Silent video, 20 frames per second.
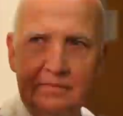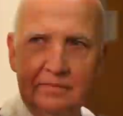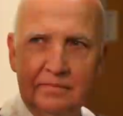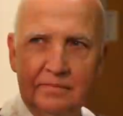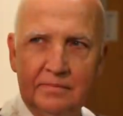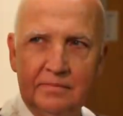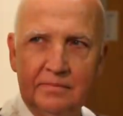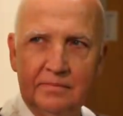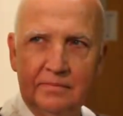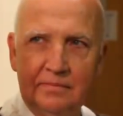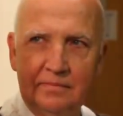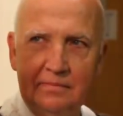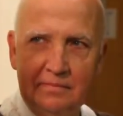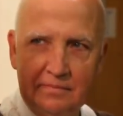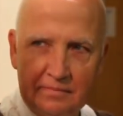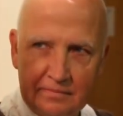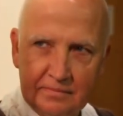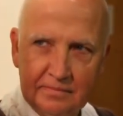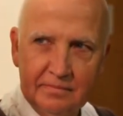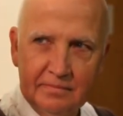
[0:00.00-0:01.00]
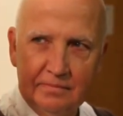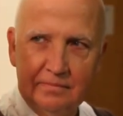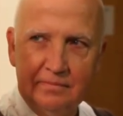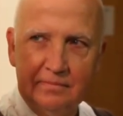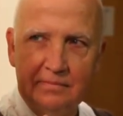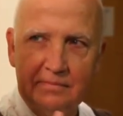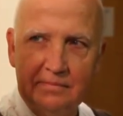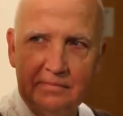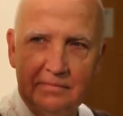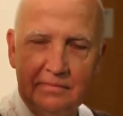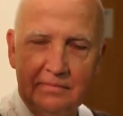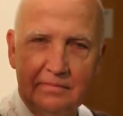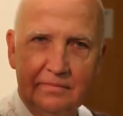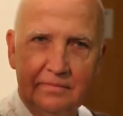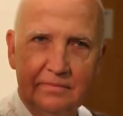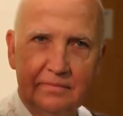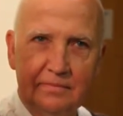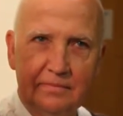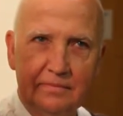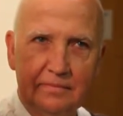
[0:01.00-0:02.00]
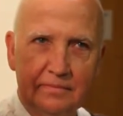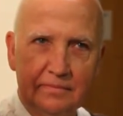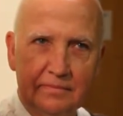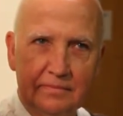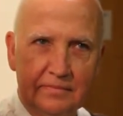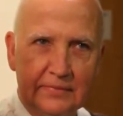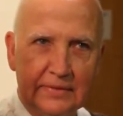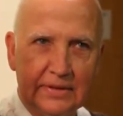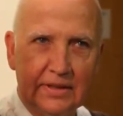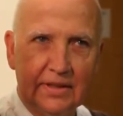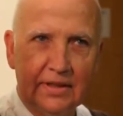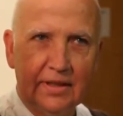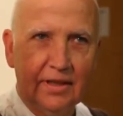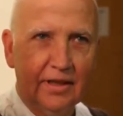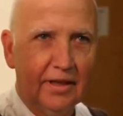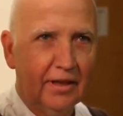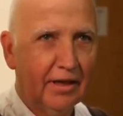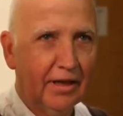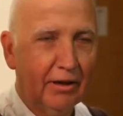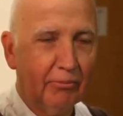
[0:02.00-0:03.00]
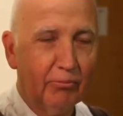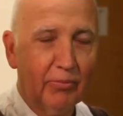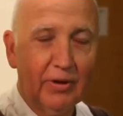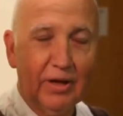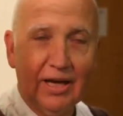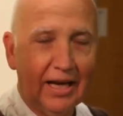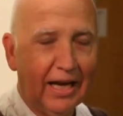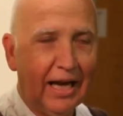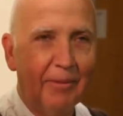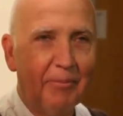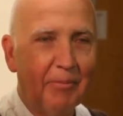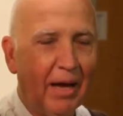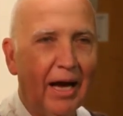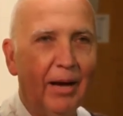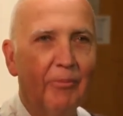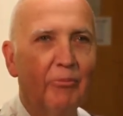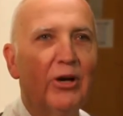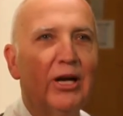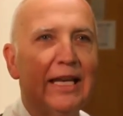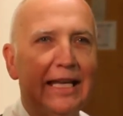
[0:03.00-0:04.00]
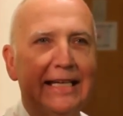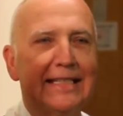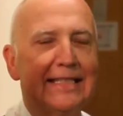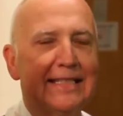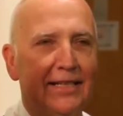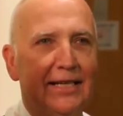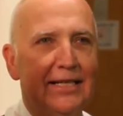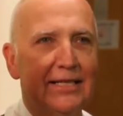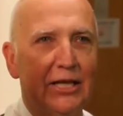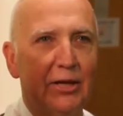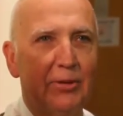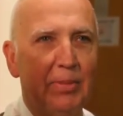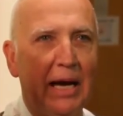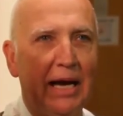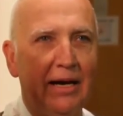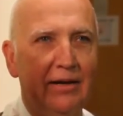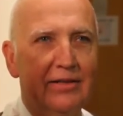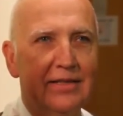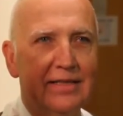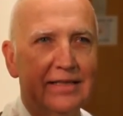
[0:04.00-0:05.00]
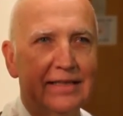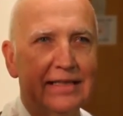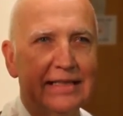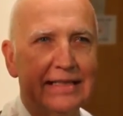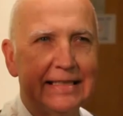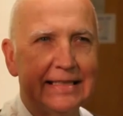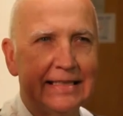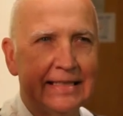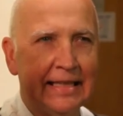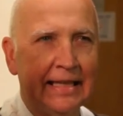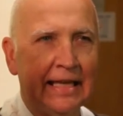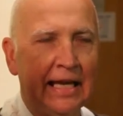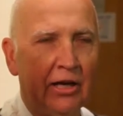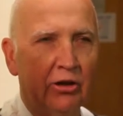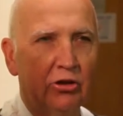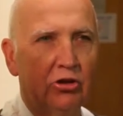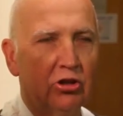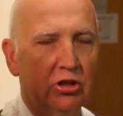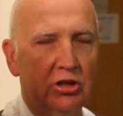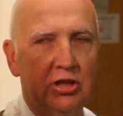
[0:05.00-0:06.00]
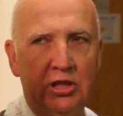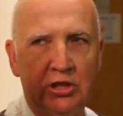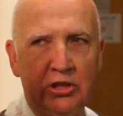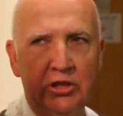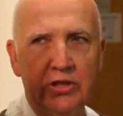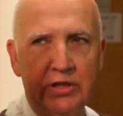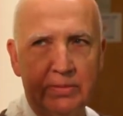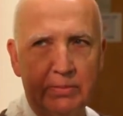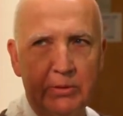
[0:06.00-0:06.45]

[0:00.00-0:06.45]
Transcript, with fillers: been developing. How, how did you find the day? Well, I'm, I'm really excited about seeing how God can use